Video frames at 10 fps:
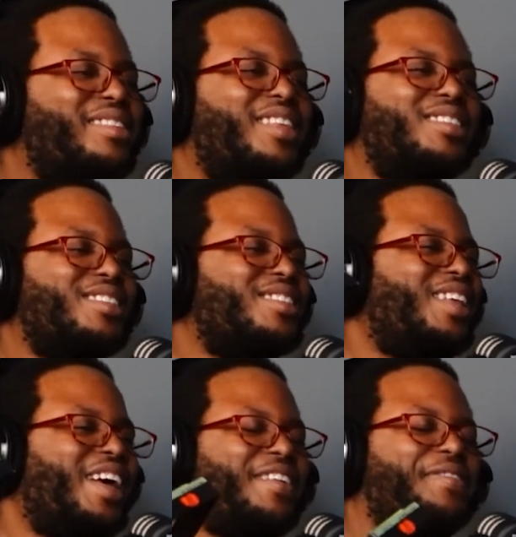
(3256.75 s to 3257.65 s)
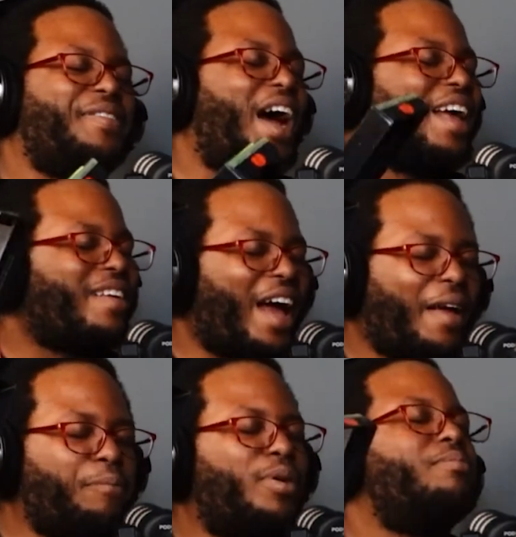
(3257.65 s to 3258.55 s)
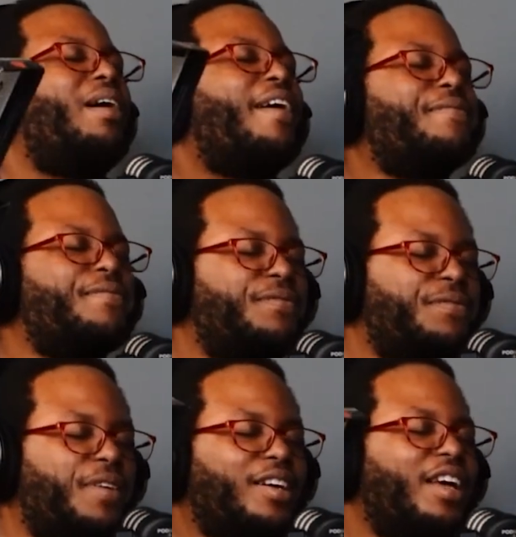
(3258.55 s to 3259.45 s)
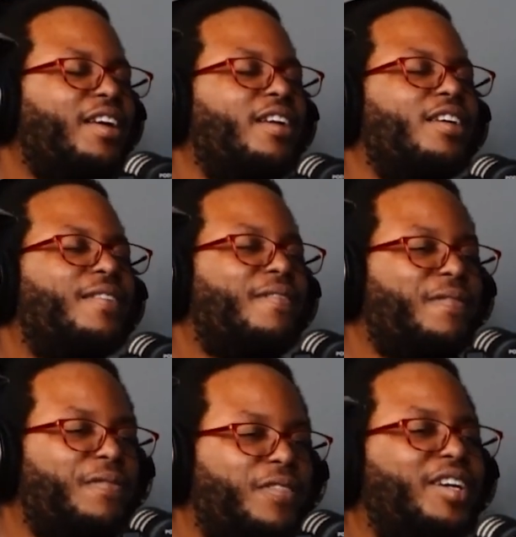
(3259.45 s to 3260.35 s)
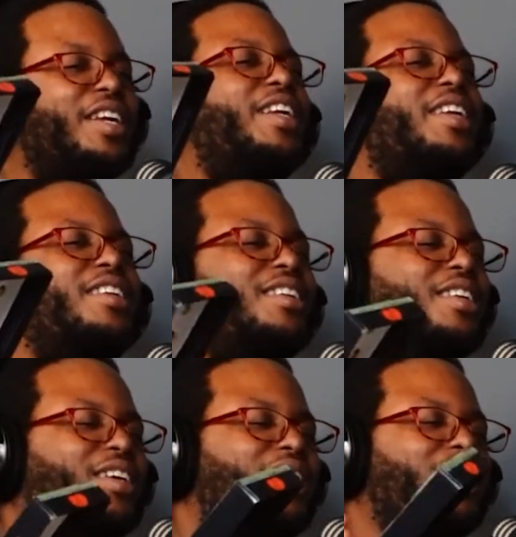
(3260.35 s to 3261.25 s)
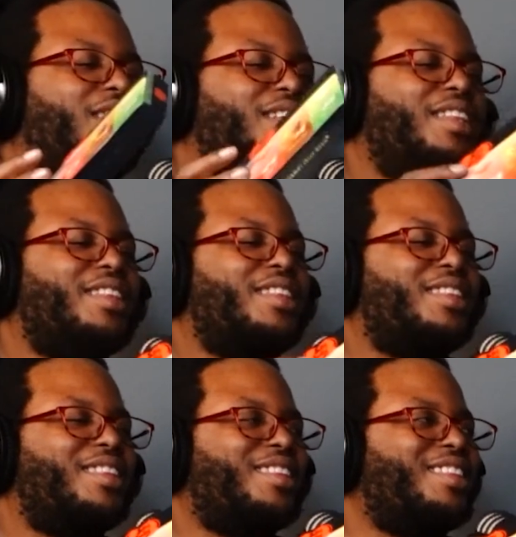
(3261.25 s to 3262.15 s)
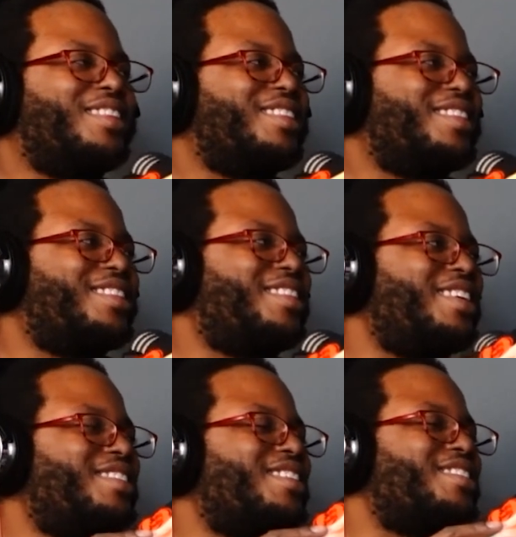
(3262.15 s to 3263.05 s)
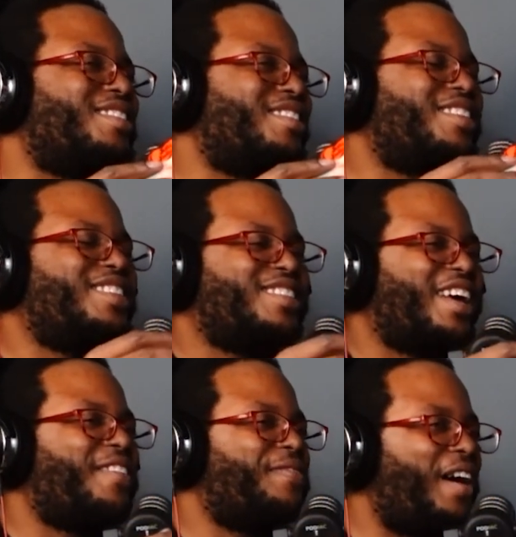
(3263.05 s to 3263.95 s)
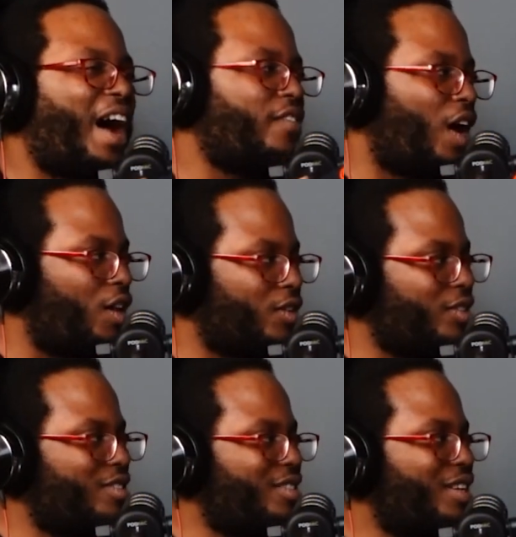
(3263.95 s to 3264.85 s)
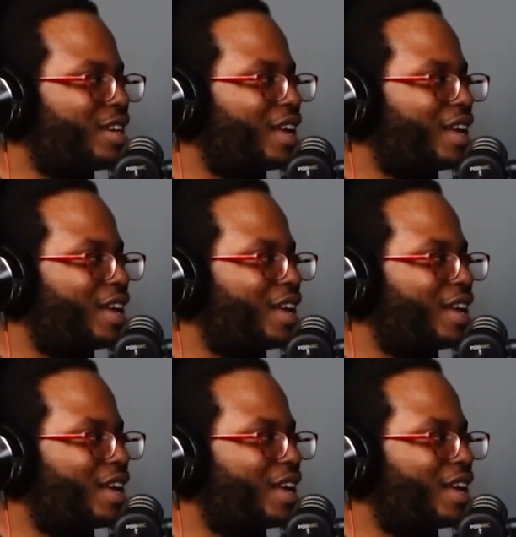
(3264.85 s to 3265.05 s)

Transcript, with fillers: This is like I I put my fucking foot in it. Are you kidding me? This is luxury. This is this is like five dollars.